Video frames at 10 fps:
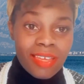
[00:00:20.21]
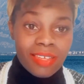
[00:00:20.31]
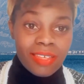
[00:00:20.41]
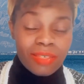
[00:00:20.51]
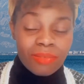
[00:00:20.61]

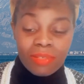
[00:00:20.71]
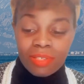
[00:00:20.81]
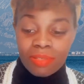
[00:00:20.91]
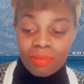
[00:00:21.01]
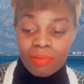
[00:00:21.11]
Yes, so
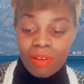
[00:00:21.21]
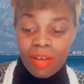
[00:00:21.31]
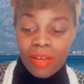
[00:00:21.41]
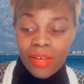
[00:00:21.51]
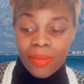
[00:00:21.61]
let's go.
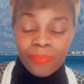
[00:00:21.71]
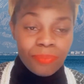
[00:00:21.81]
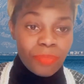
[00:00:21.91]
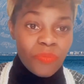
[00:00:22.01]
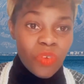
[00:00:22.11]

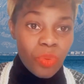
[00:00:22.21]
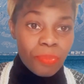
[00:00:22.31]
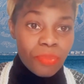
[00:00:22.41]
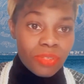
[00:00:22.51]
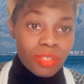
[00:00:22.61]
Before we
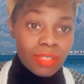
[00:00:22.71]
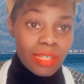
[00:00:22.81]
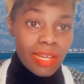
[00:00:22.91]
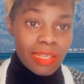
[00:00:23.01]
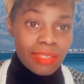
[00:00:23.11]
proceed
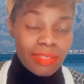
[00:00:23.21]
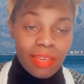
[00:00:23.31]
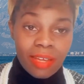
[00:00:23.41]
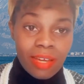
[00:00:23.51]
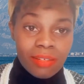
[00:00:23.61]
guys, I
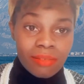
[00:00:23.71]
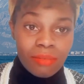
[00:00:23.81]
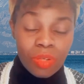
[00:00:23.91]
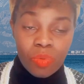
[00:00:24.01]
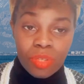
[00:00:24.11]
kindly
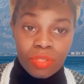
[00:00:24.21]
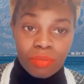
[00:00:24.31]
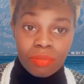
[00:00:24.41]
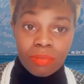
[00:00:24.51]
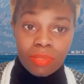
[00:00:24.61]
request you
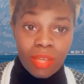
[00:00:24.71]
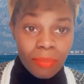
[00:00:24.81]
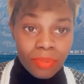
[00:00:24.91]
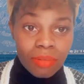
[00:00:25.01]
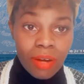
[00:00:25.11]
to
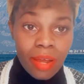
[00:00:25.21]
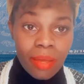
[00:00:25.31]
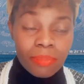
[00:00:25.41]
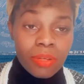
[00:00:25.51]
subscribe,